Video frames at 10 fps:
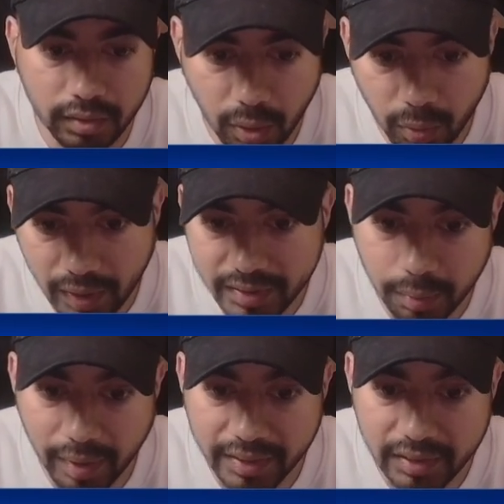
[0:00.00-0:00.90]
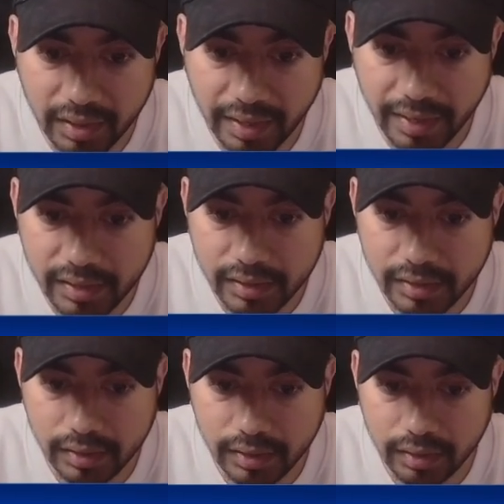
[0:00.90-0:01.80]
Now let's imagine a
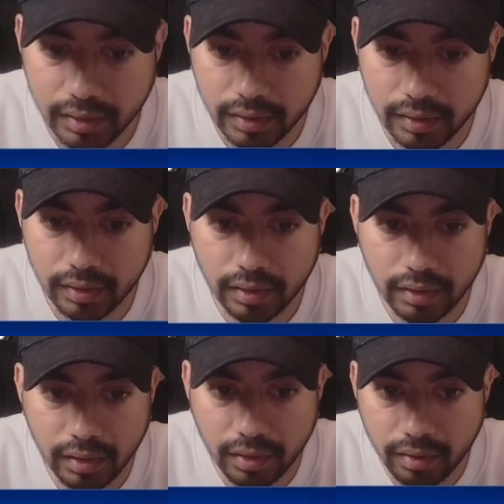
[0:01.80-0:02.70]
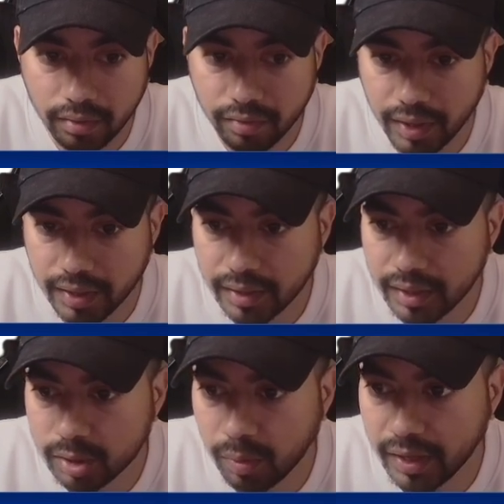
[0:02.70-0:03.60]
case where the
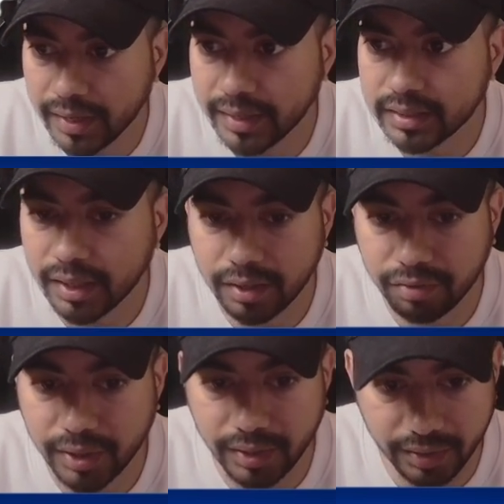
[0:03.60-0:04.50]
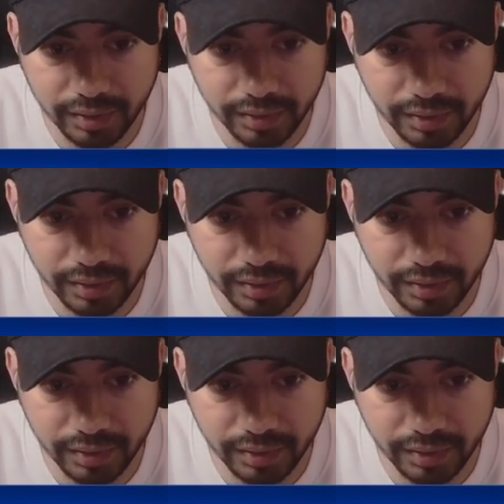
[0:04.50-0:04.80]
display rates are different.